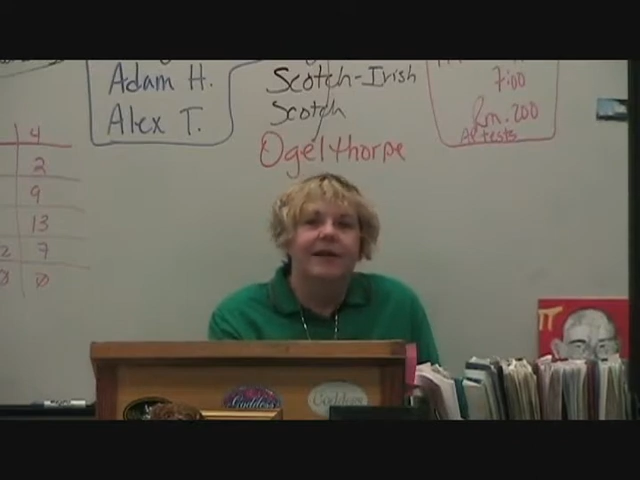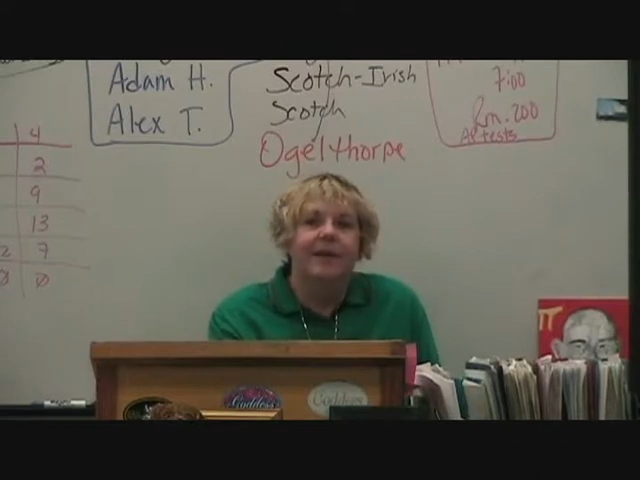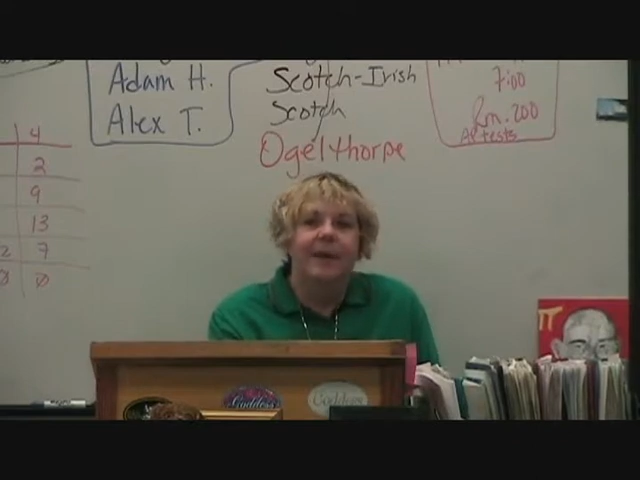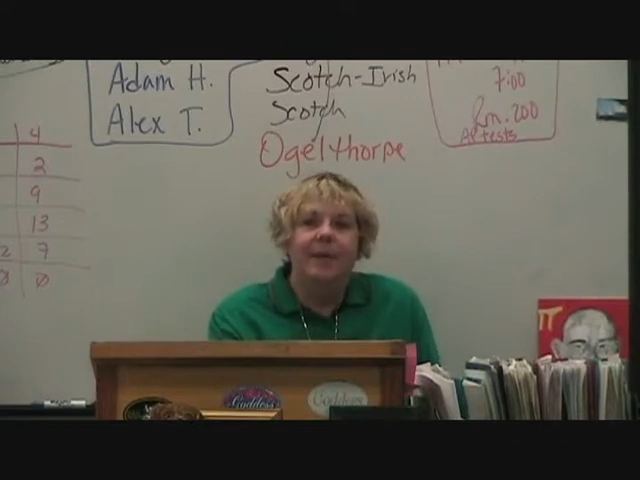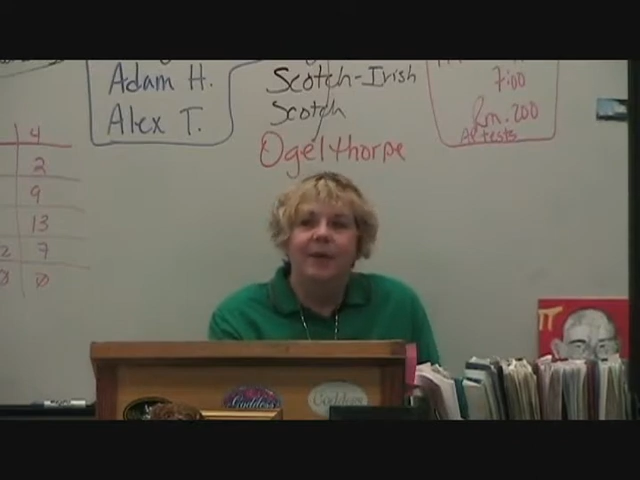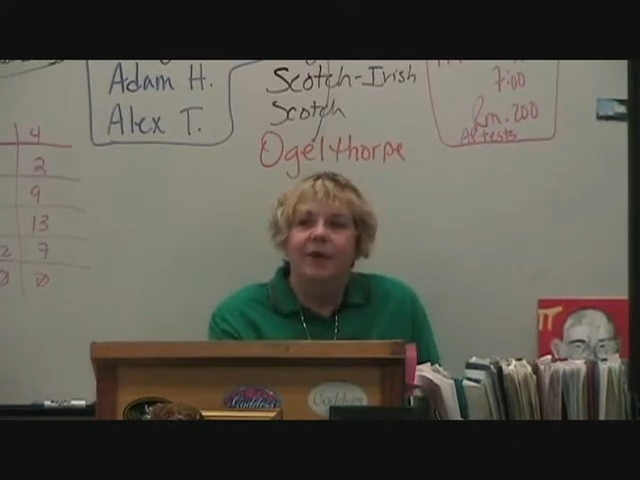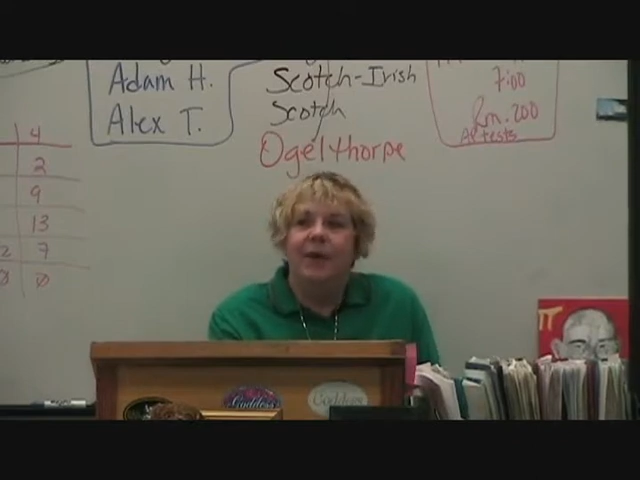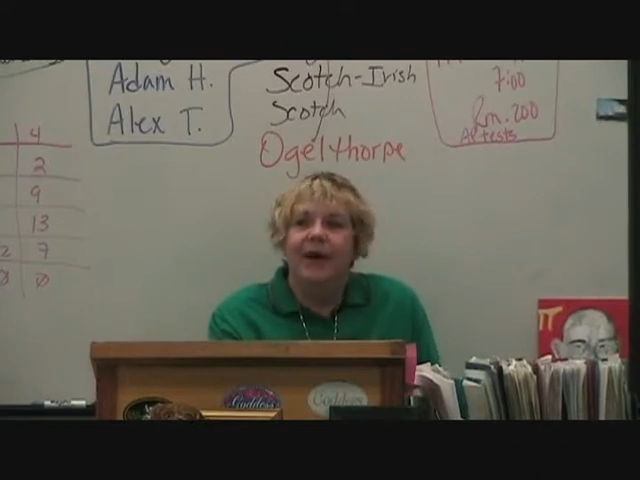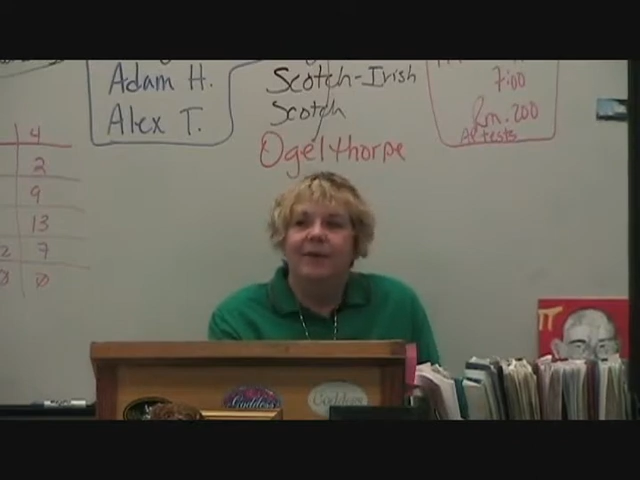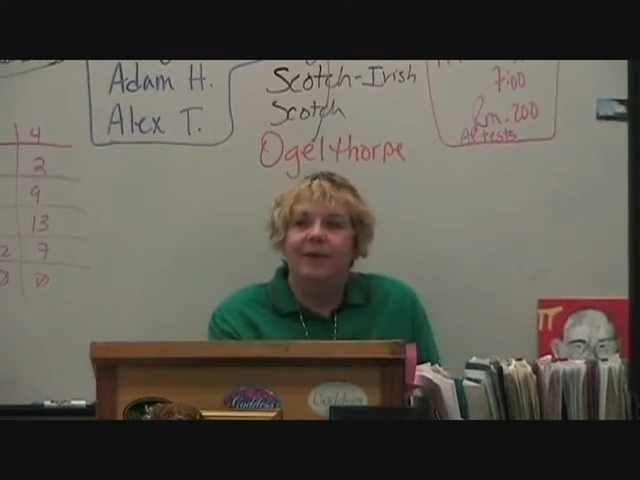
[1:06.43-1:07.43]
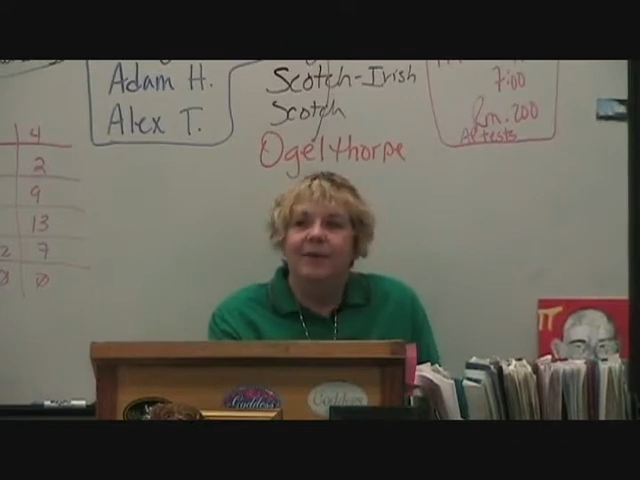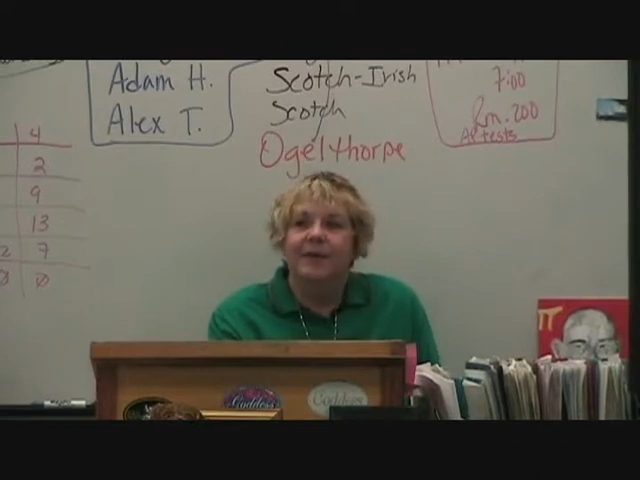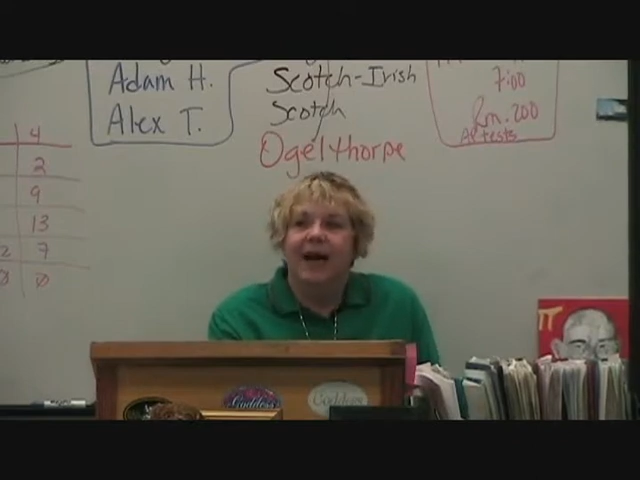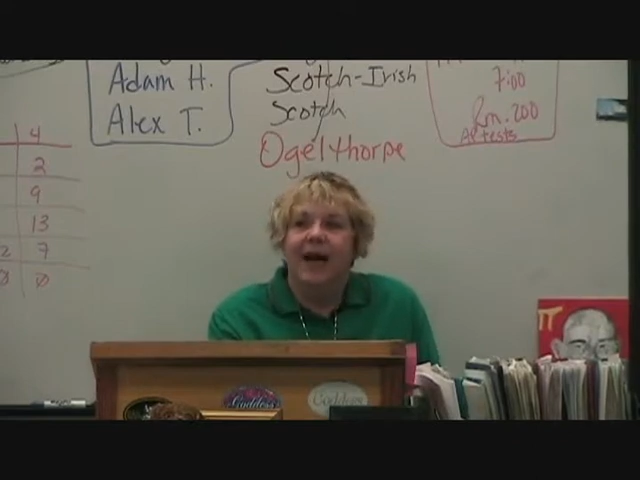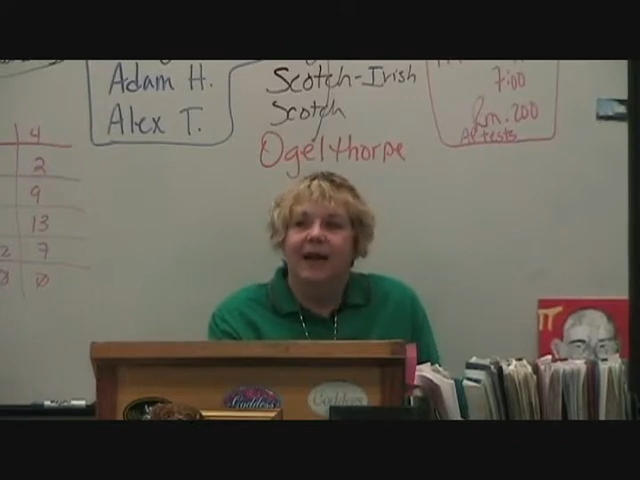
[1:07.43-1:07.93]
The people who went from
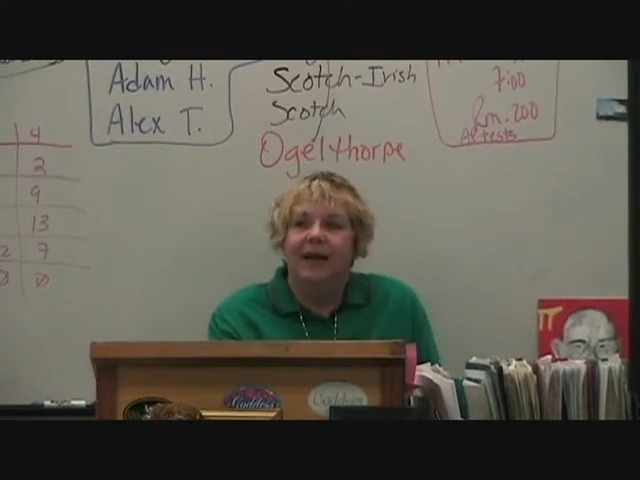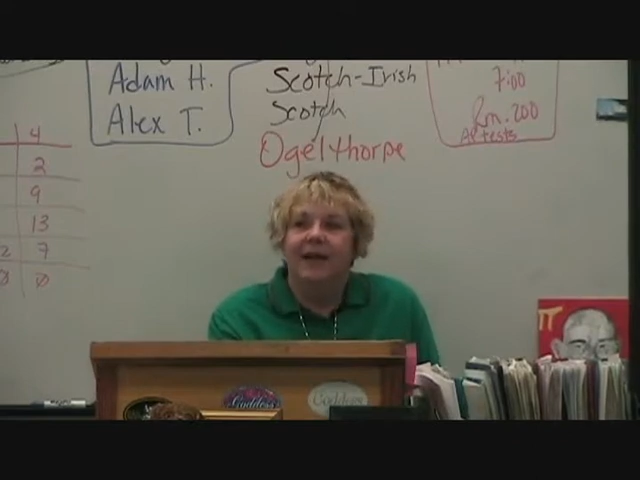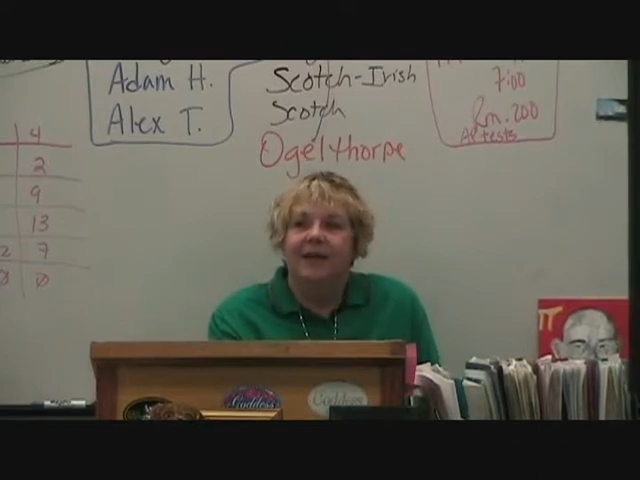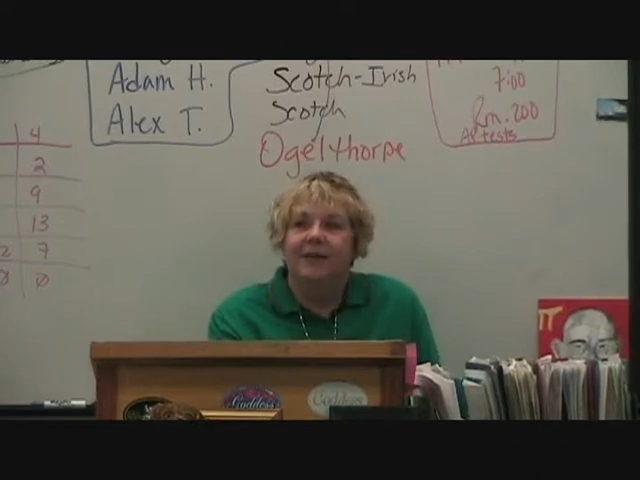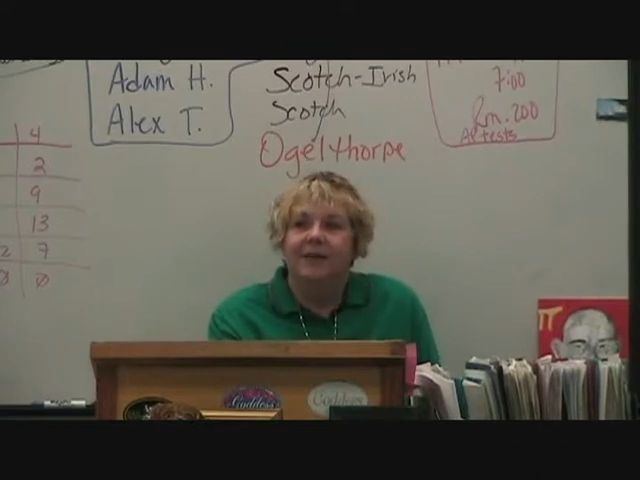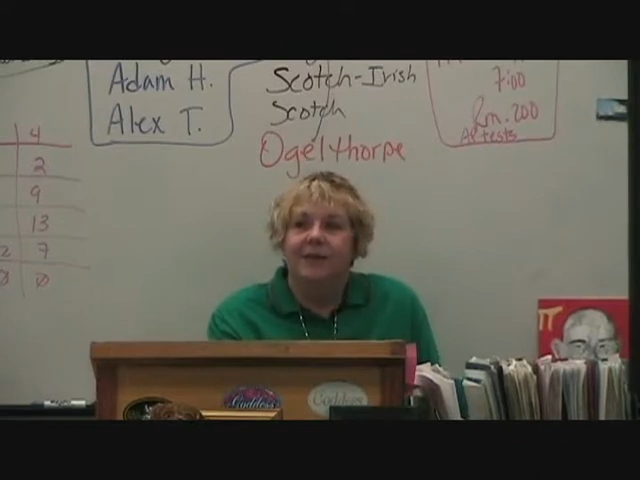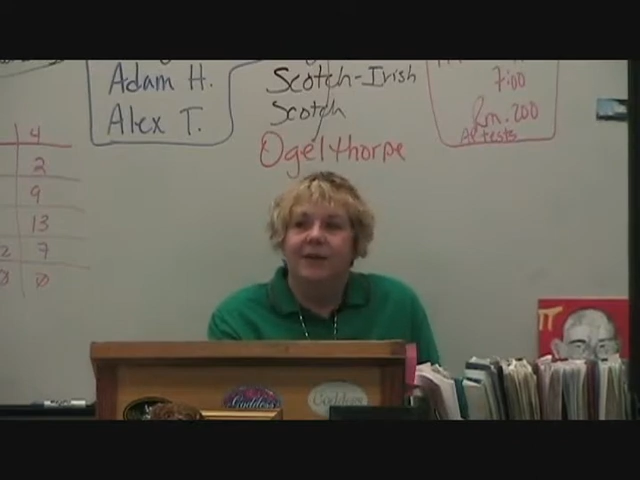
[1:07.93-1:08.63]
Scotland